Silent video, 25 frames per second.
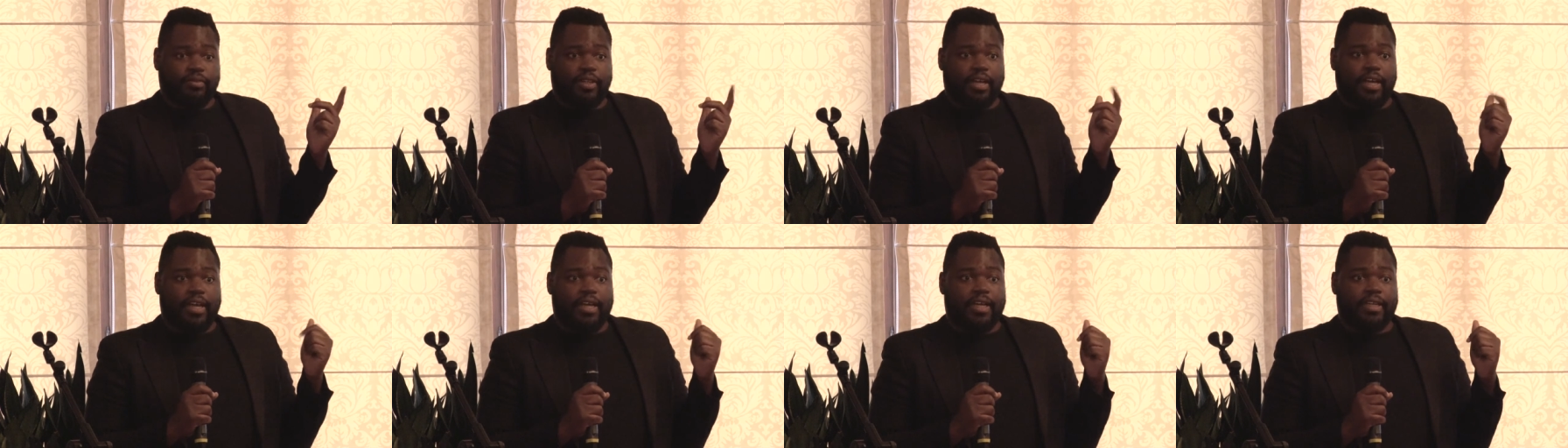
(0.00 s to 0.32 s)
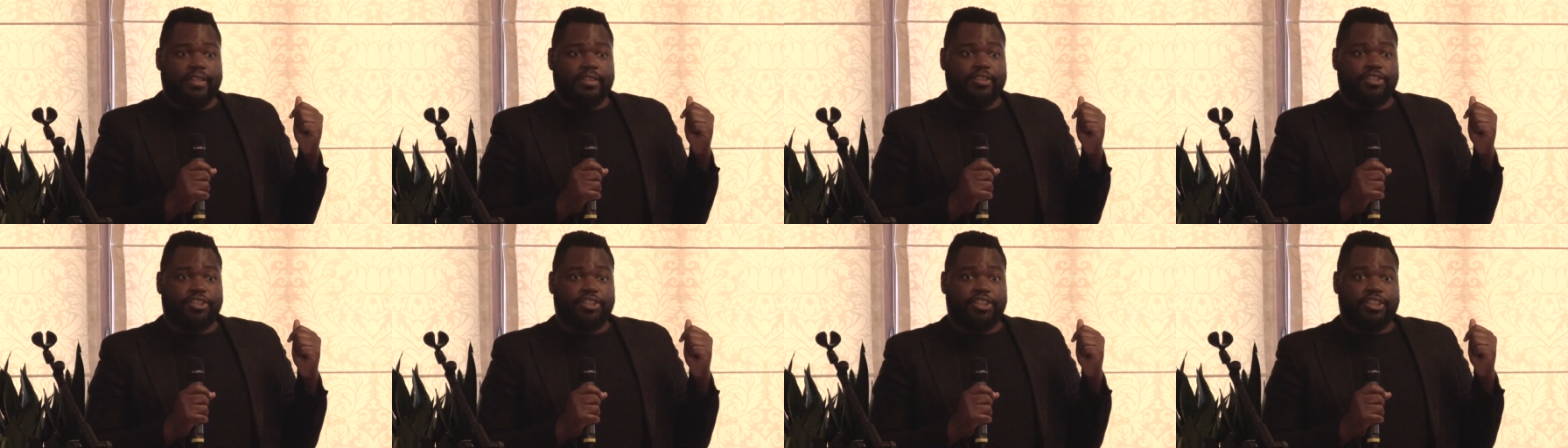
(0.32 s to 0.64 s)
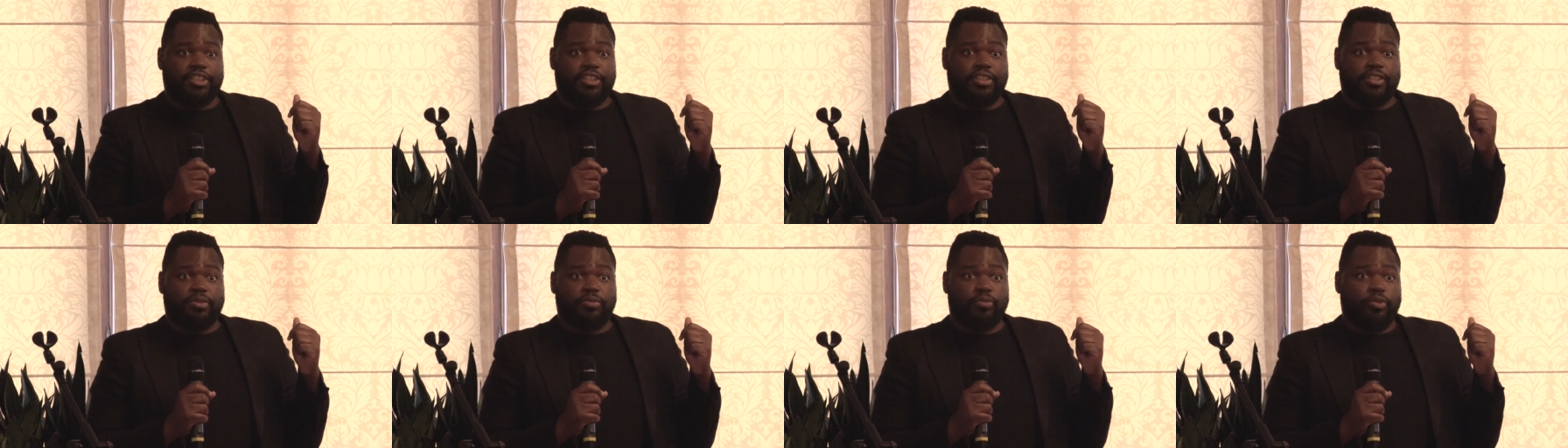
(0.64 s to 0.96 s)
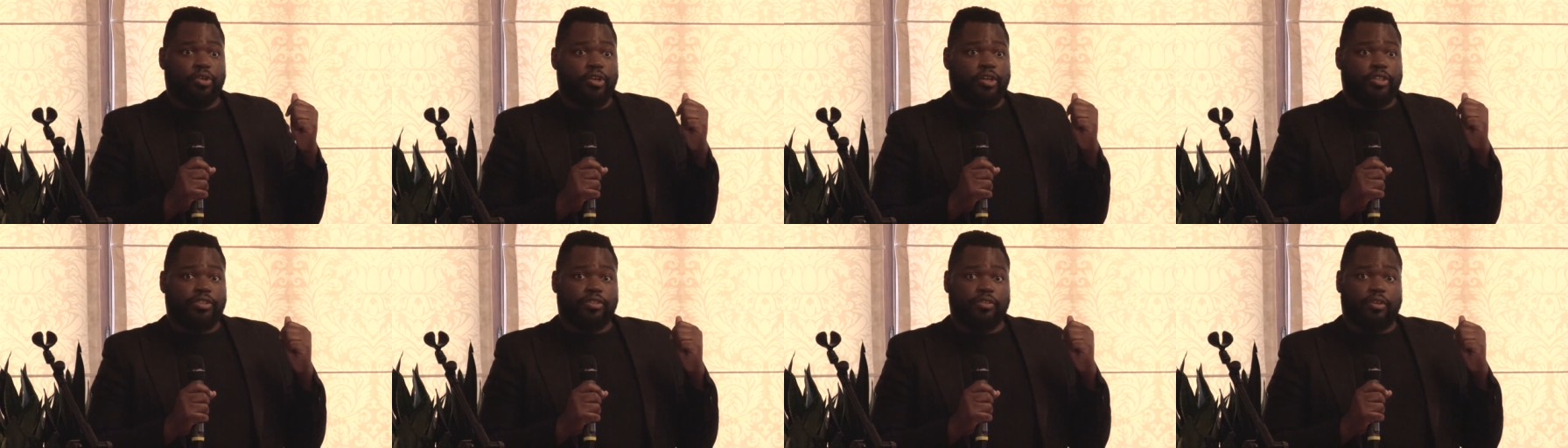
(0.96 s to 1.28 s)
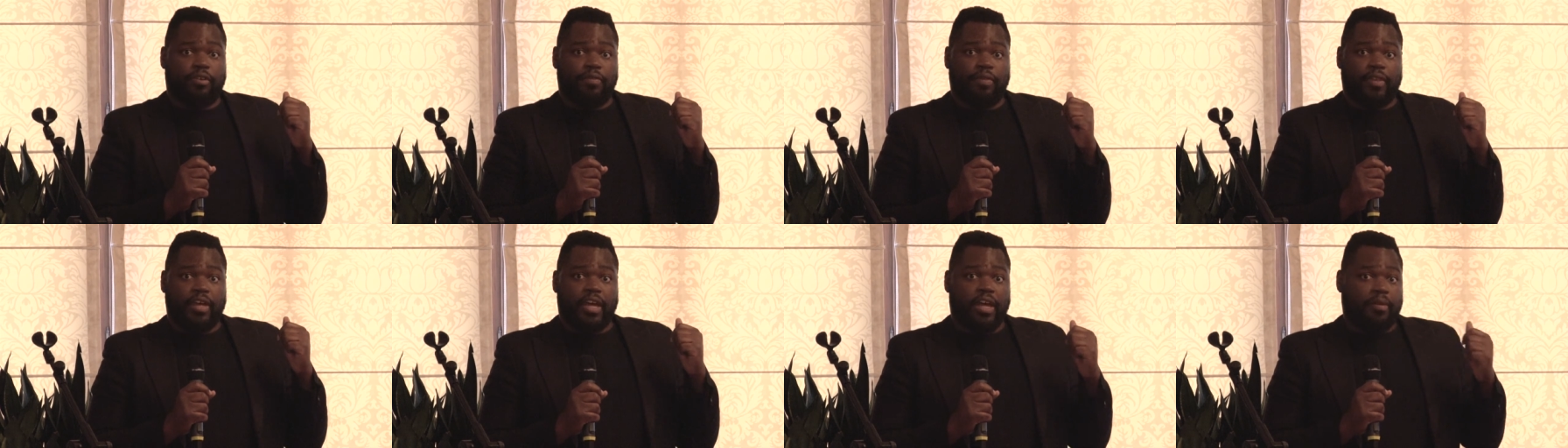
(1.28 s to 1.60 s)
And she worked
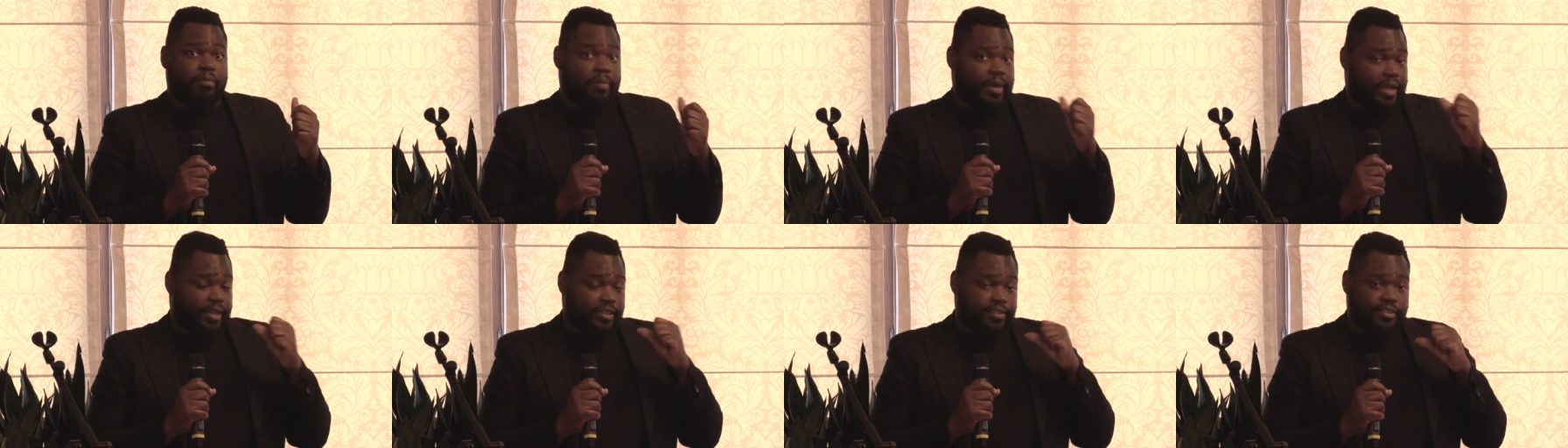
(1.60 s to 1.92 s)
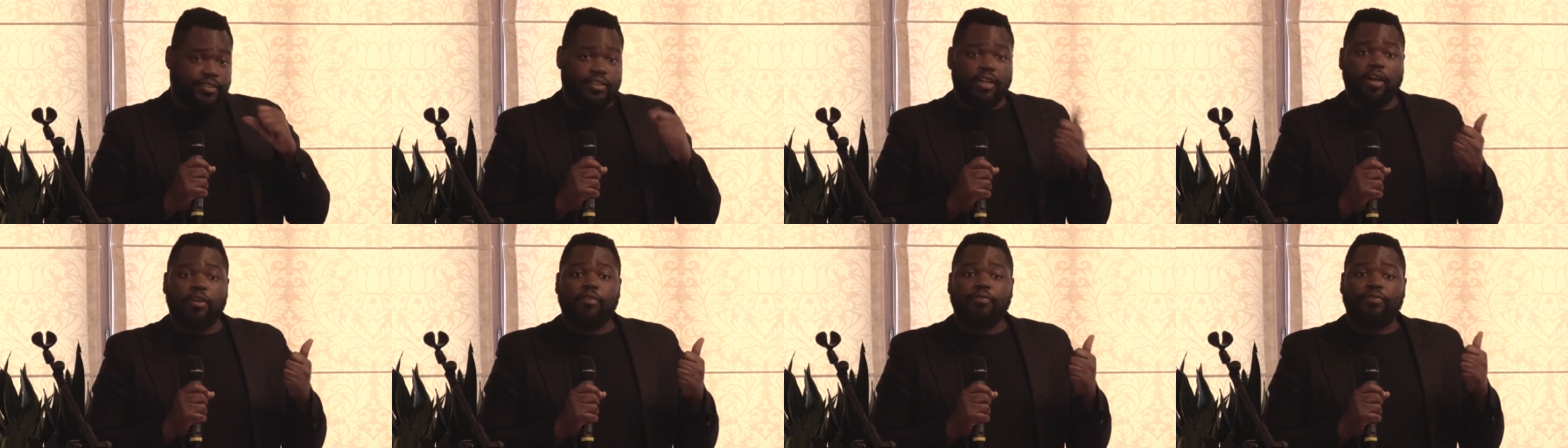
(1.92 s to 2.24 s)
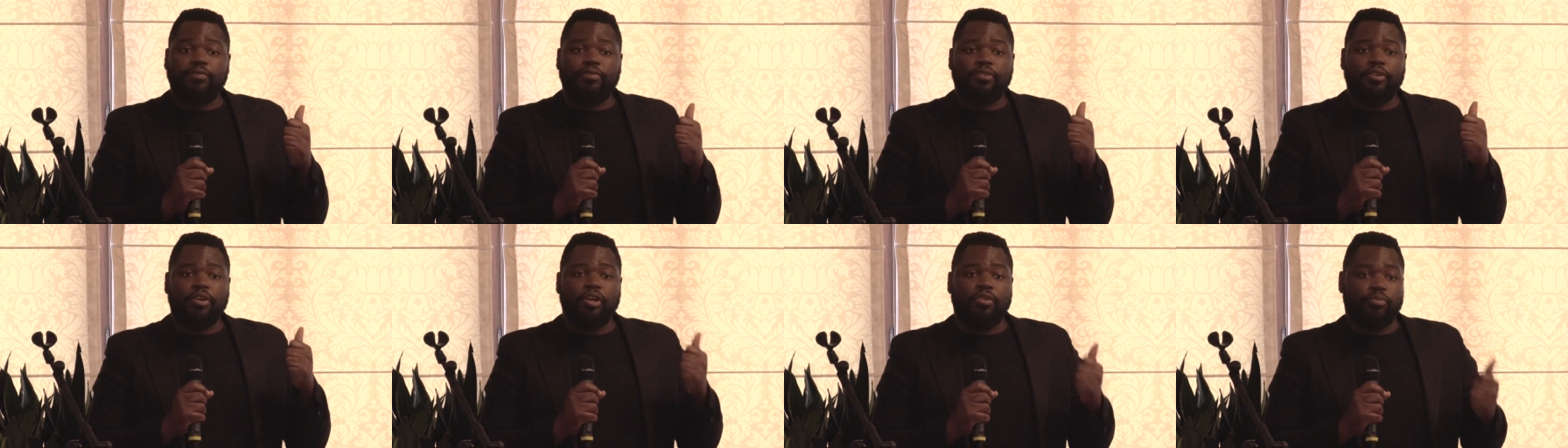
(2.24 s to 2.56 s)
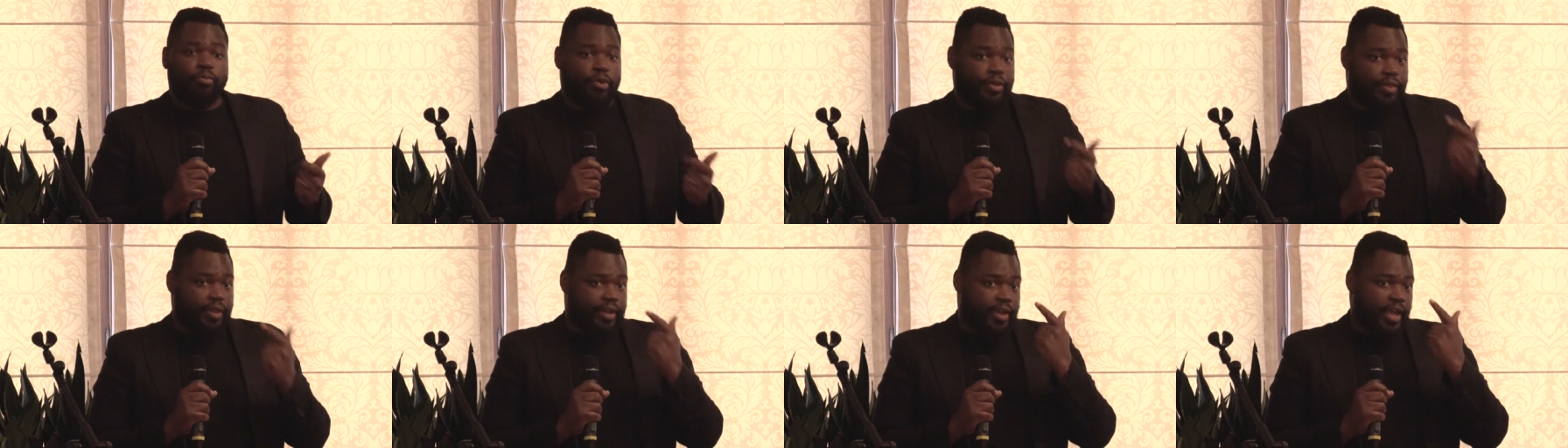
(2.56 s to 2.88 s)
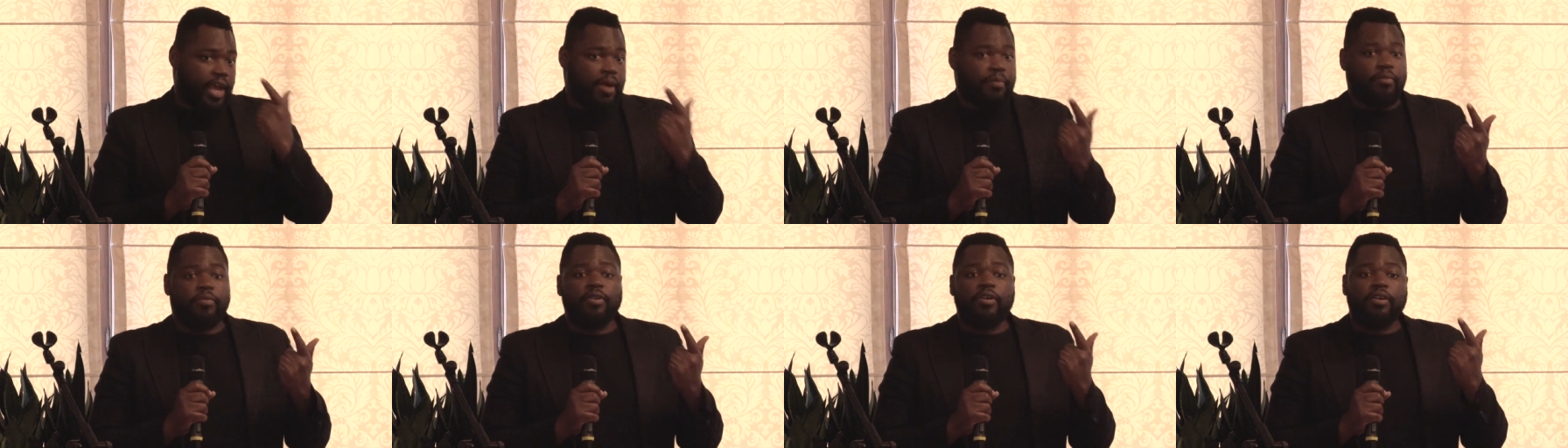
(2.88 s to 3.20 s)
on that by herself with a
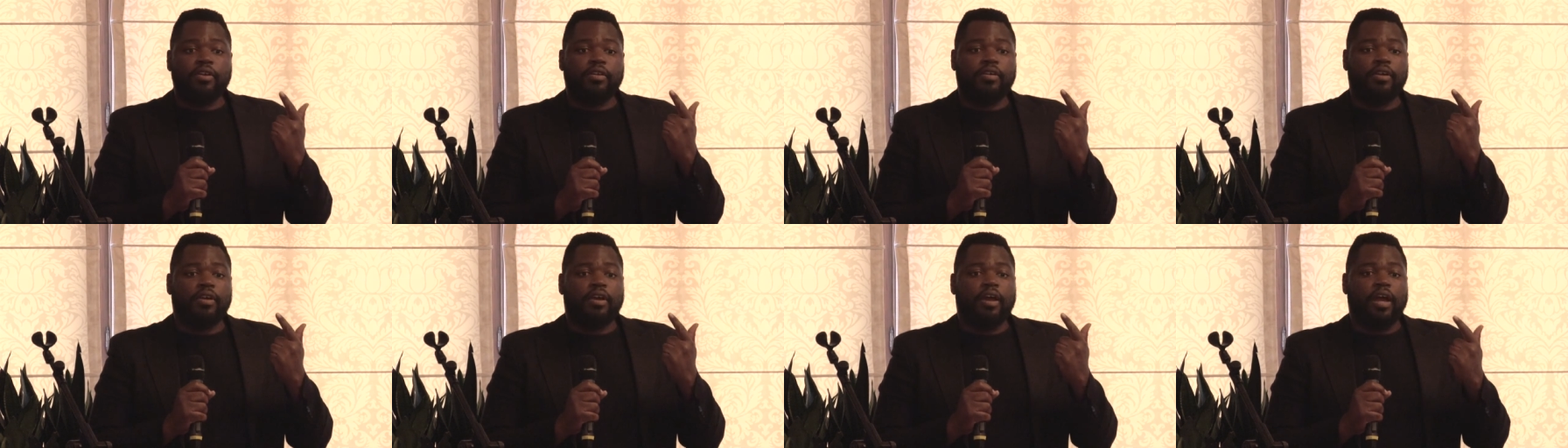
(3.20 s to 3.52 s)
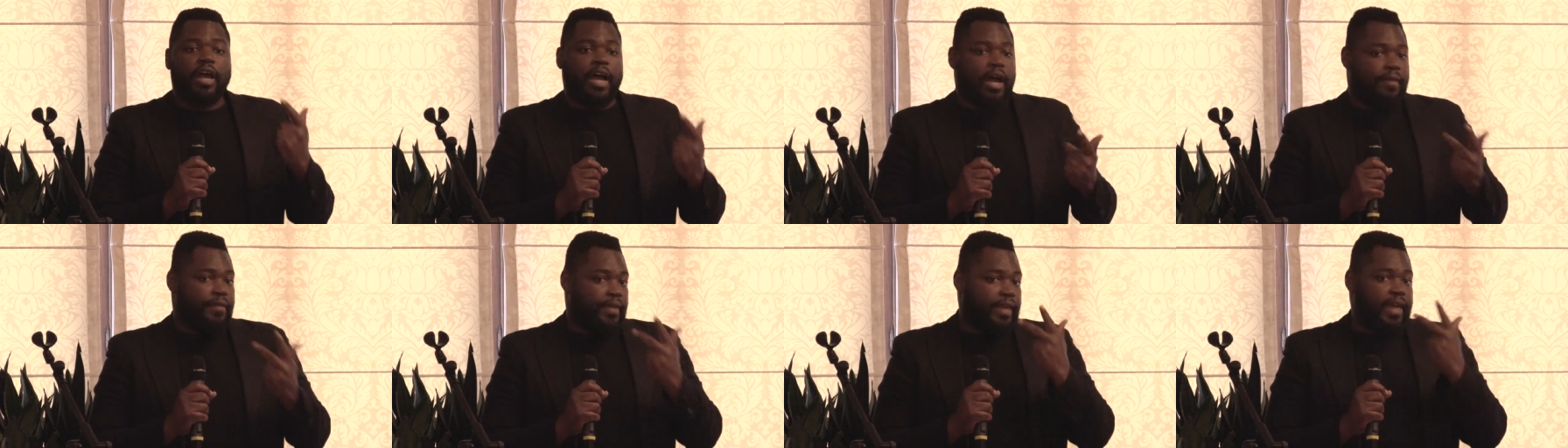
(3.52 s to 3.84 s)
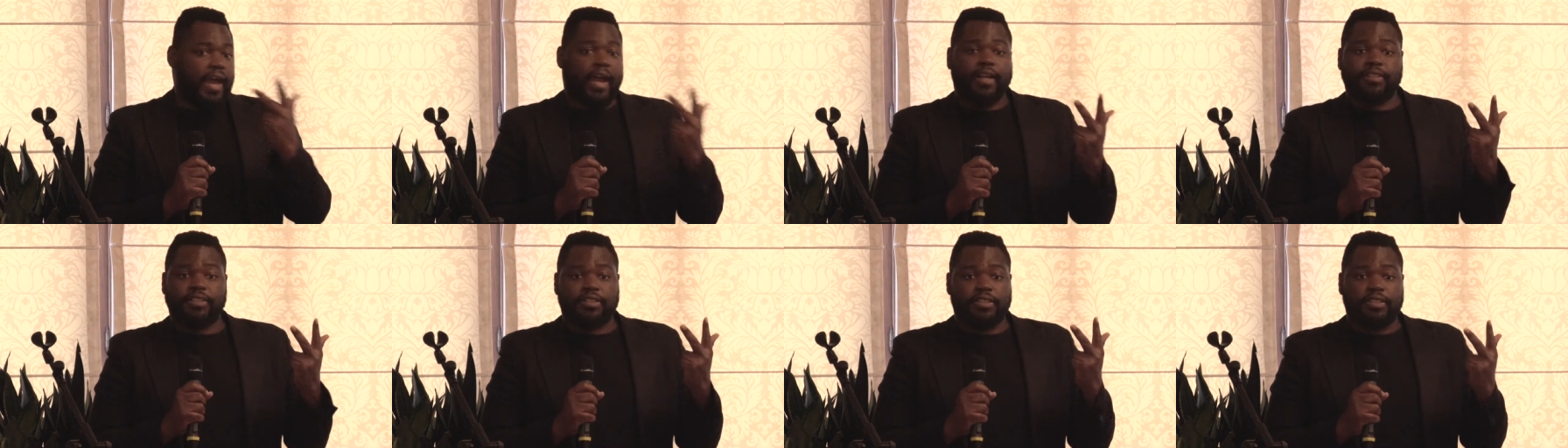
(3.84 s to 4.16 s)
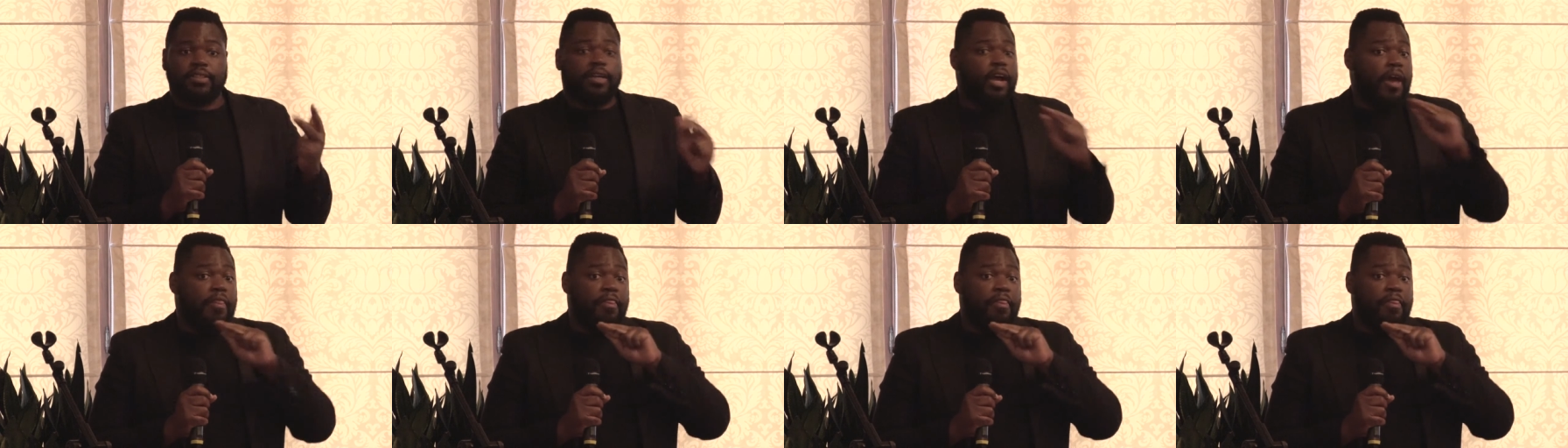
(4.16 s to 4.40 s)
camera and the actor,